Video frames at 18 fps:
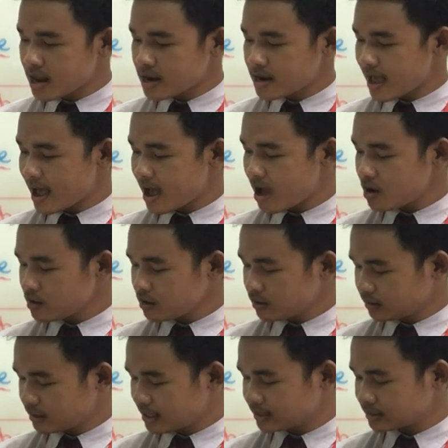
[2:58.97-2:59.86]
Now,
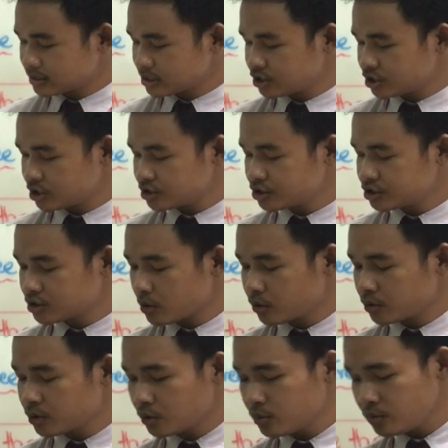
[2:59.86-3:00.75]
let teacher
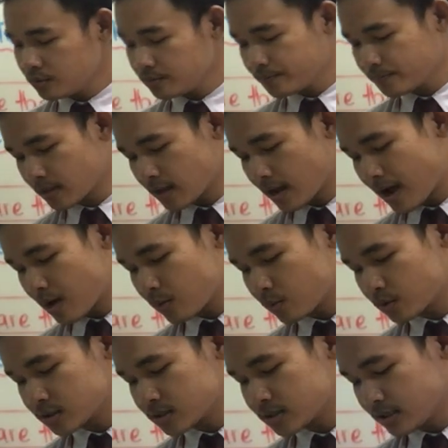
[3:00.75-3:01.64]
show you
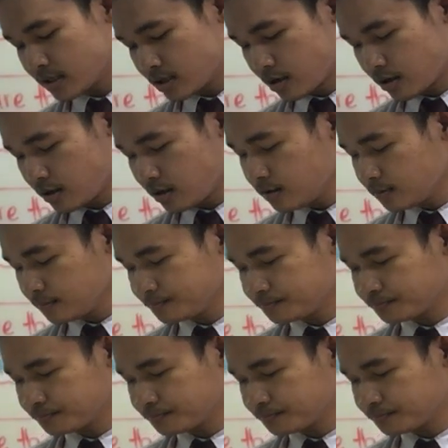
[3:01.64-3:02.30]
our sticker.